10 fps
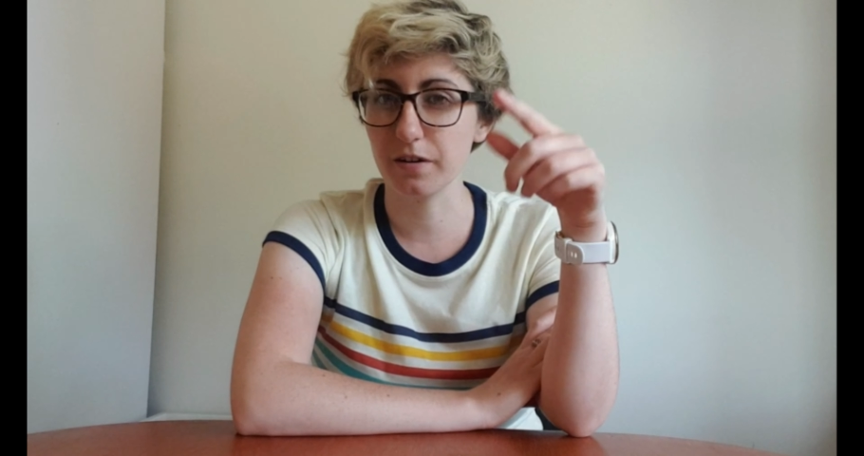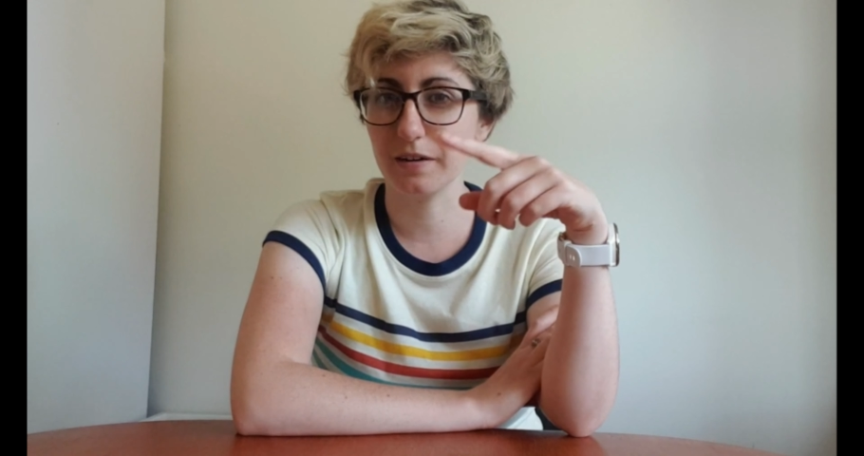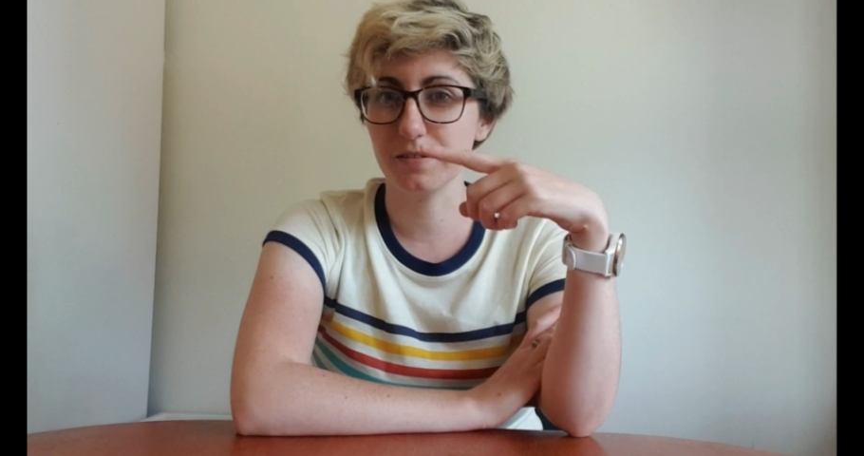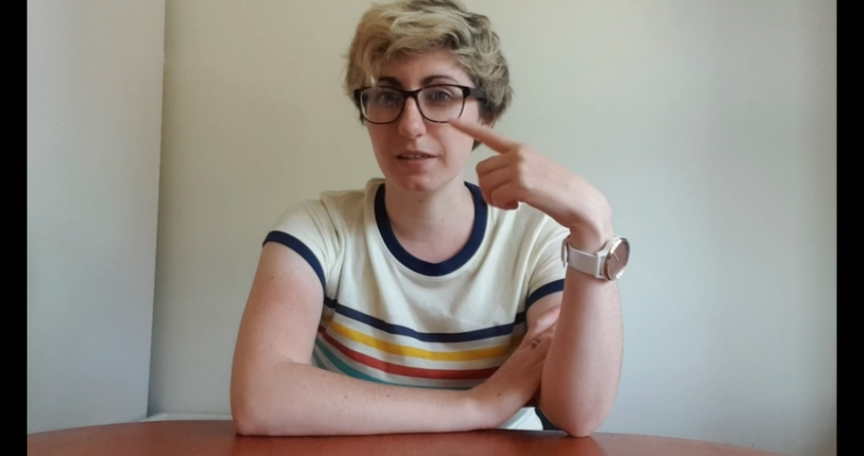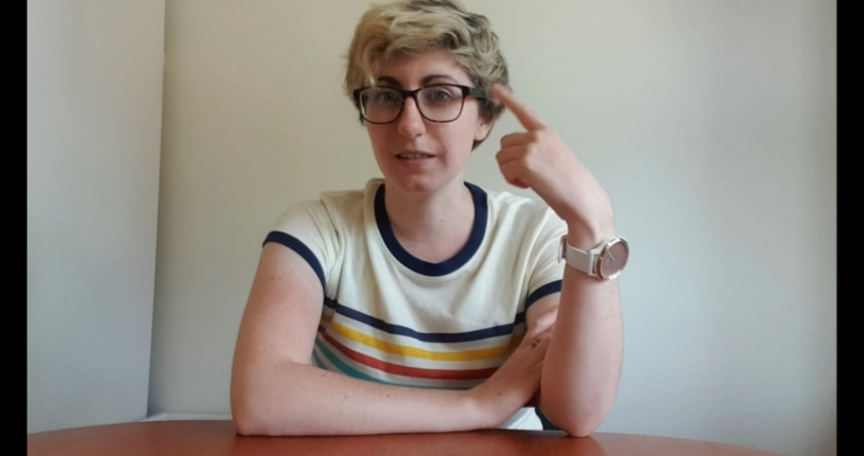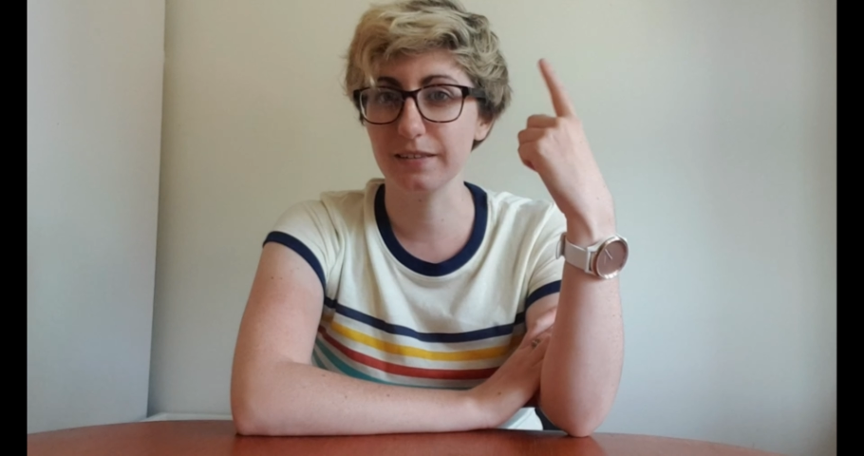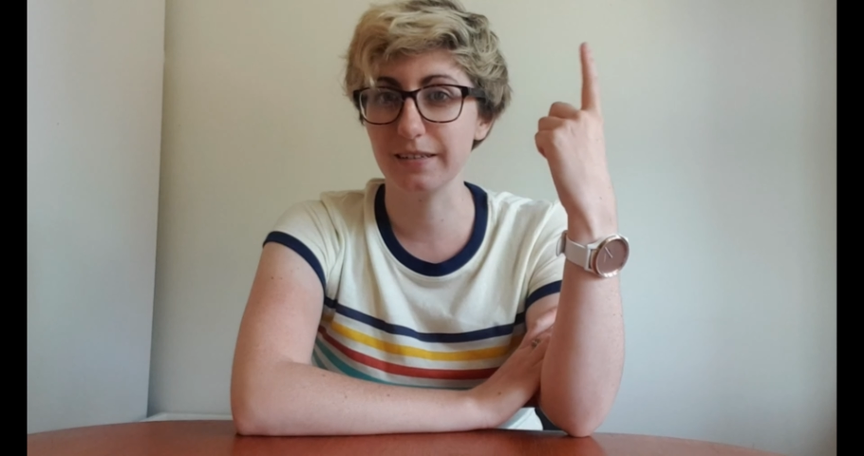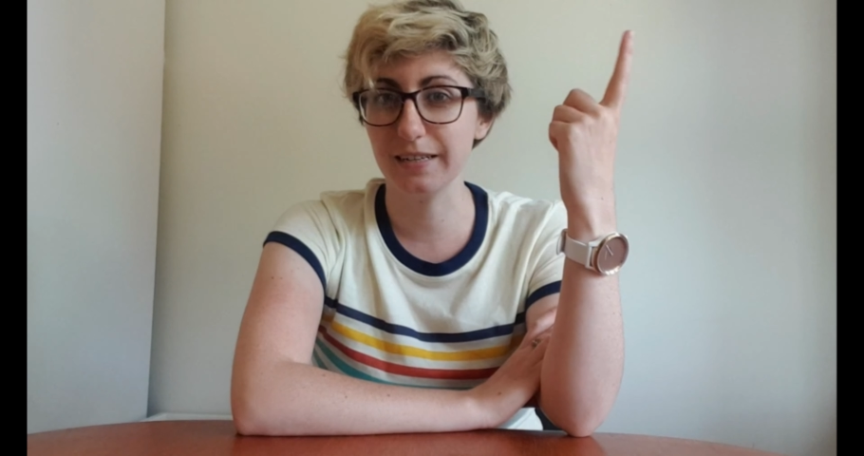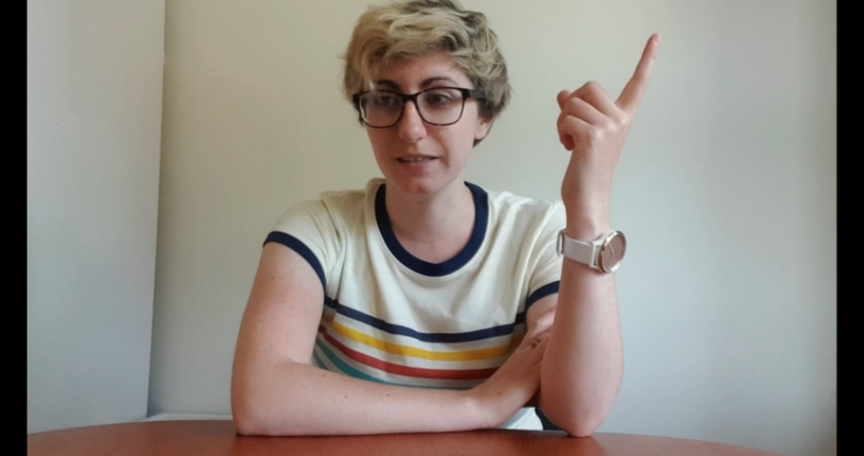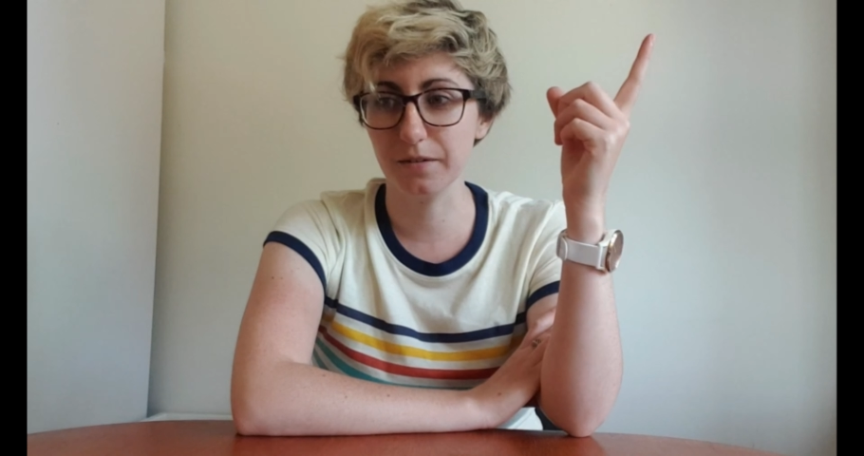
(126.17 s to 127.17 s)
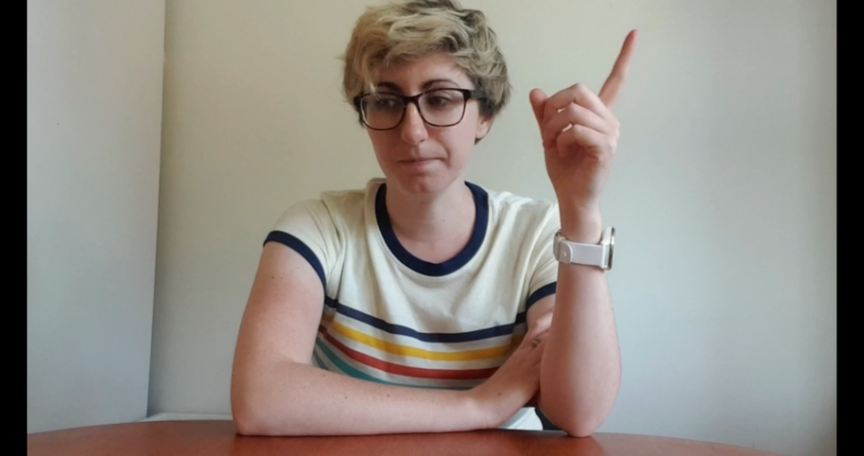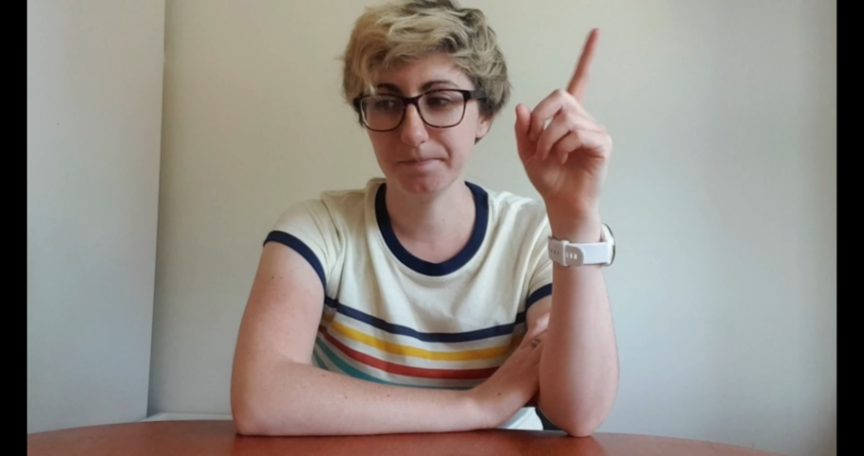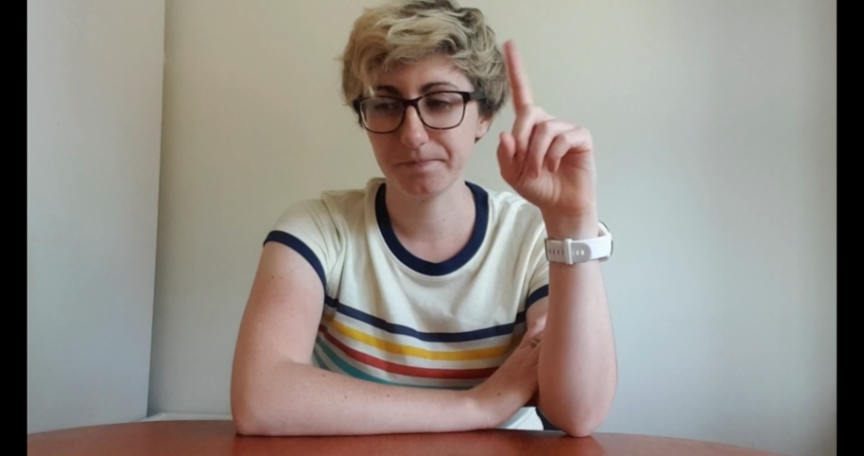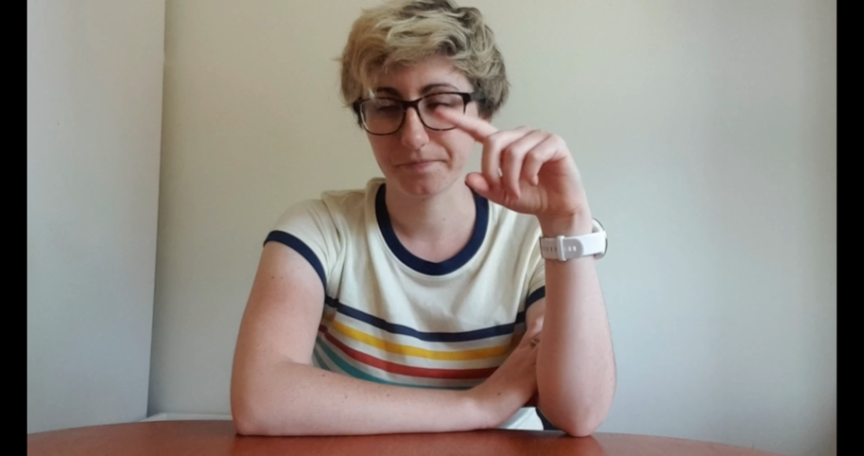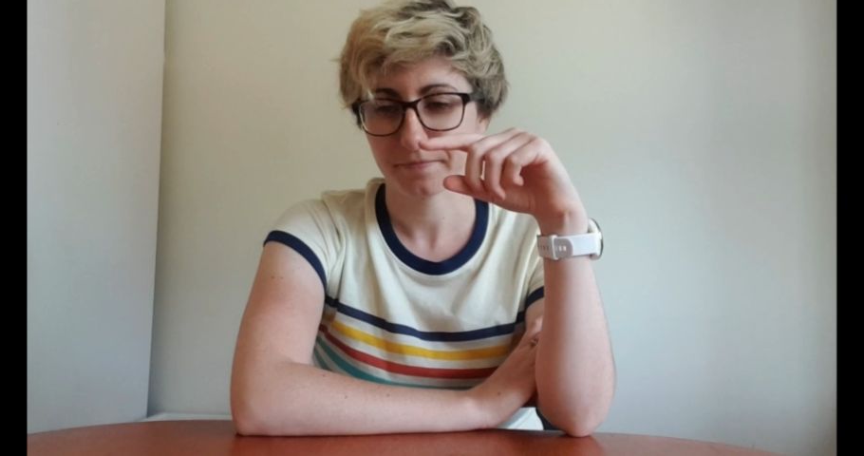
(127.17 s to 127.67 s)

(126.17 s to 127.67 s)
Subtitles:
and everything that's in them